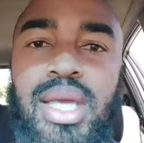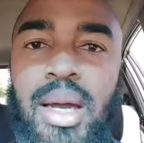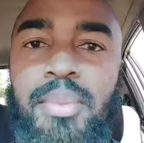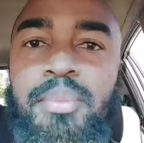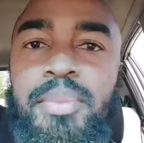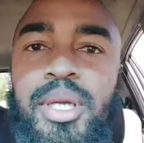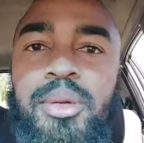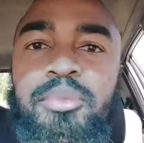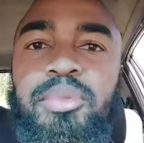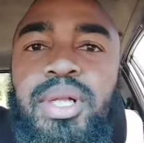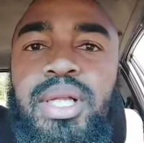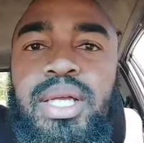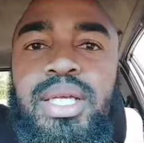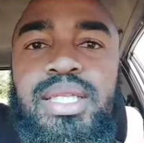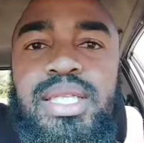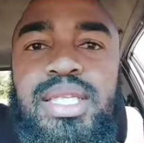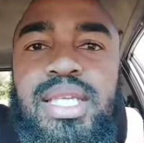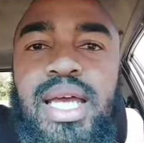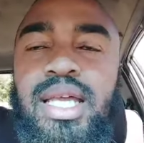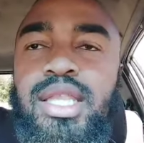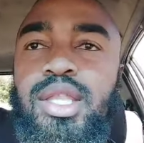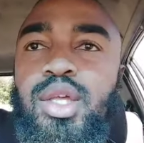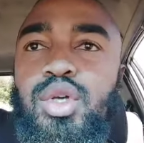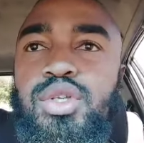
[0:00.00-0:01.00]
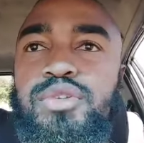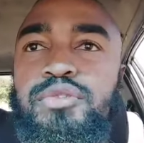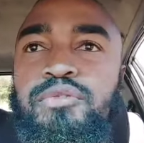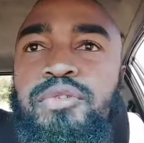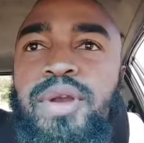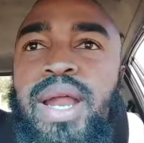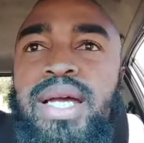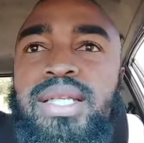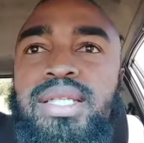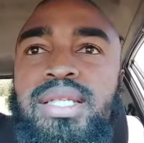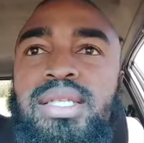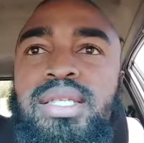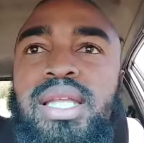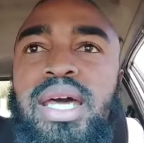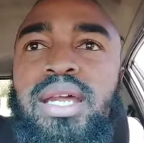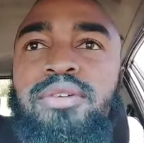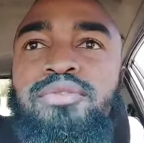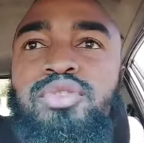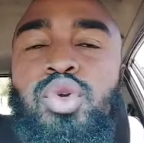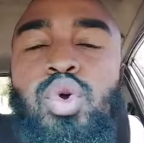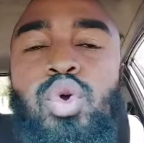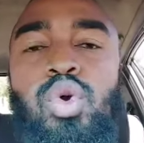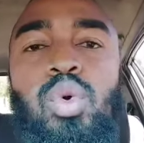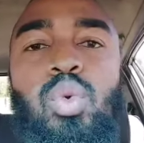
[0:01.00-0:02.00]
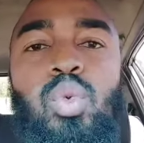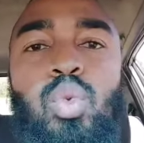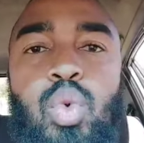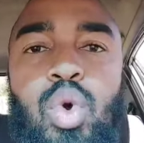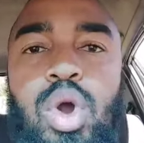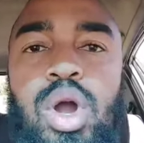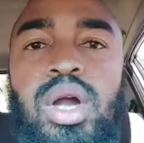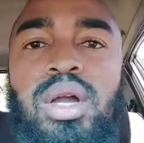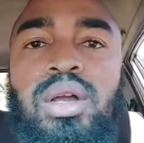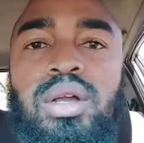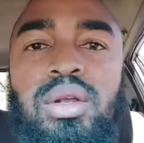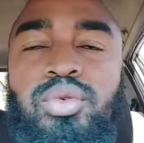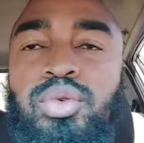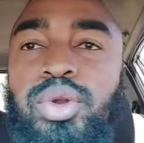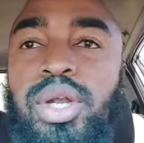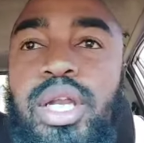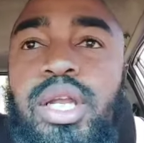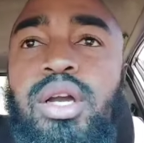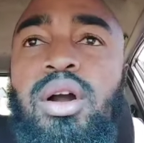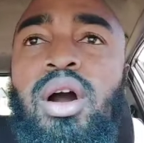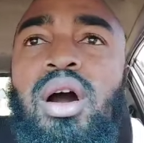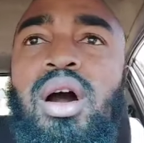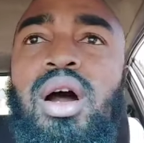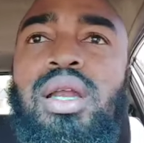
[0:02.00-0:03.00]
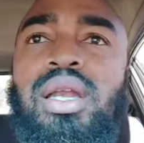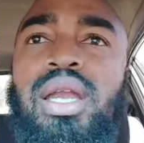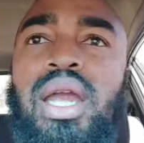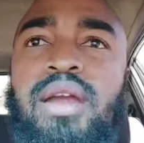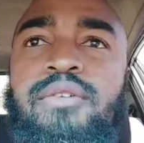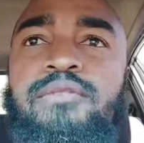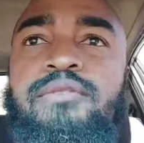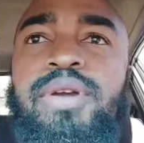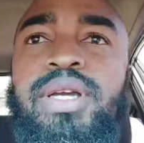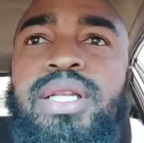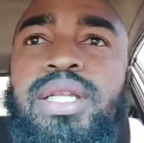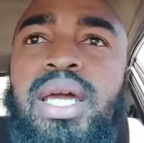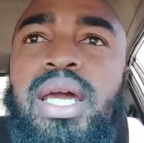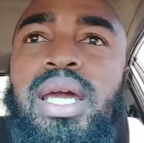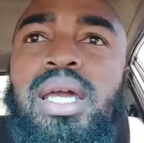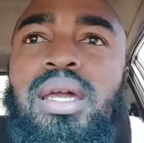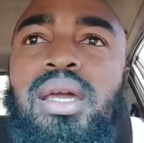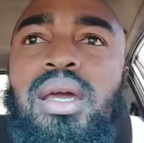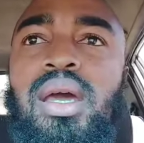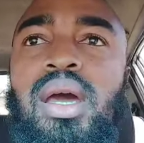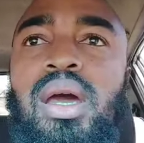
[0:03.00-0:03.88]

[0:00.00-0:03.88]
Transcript: There are people inside those flats that have to go work really hard every day